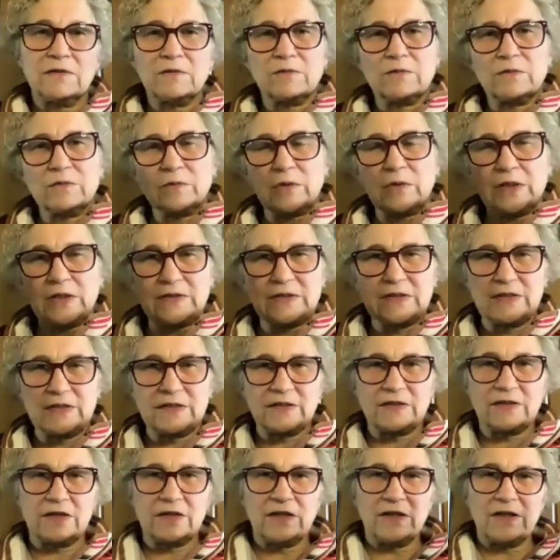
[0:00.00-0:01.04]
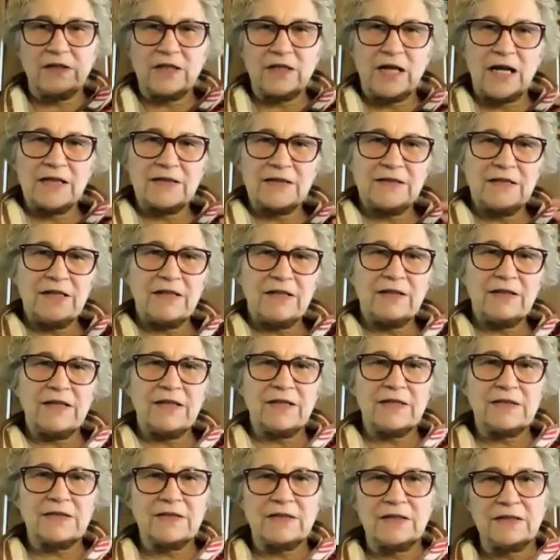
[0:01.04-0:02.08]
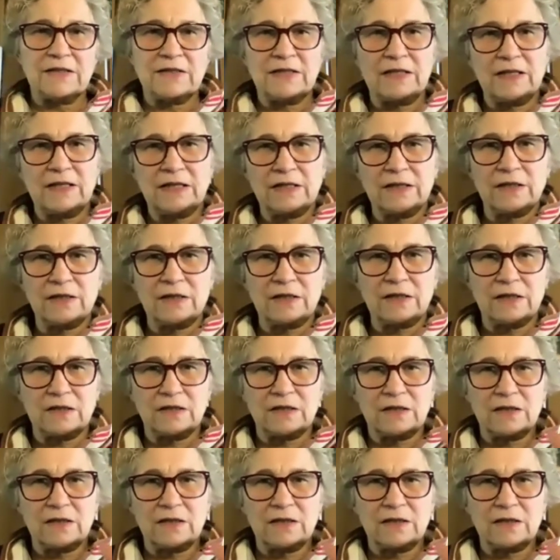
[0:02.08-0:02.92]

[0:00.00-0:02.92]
what is it, the Yananti and the Asinti, the